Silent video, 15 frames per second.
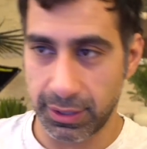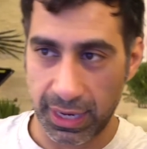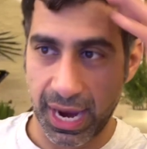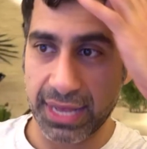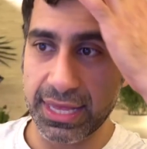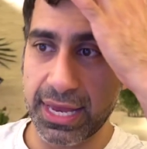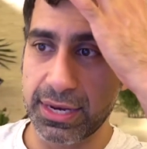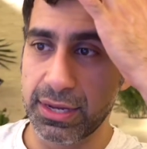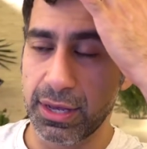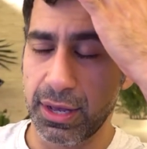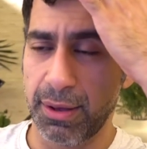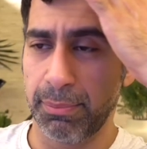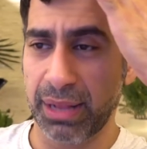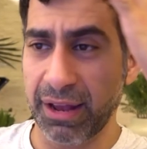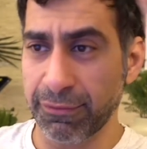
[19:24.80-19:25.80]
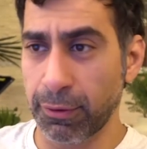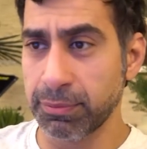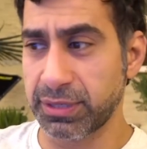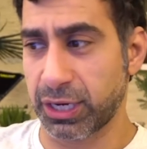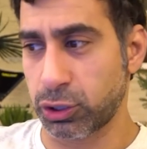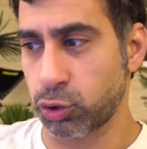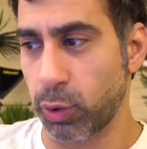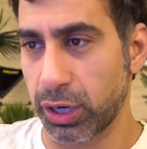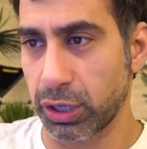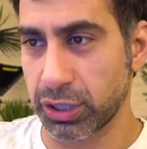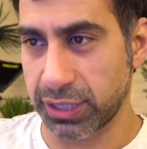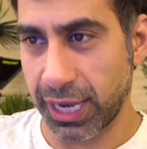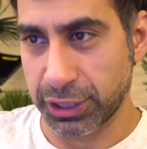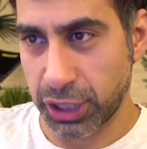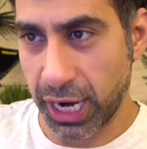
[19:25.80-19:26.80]
And then platforms like
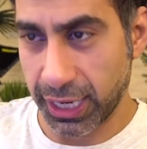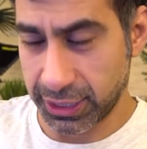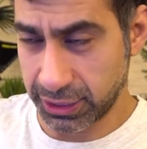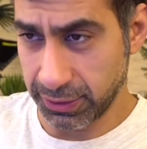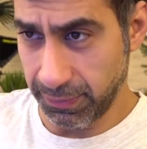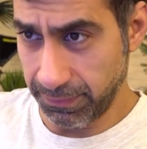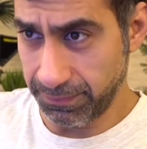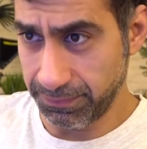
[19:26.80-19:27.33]
Twitter/X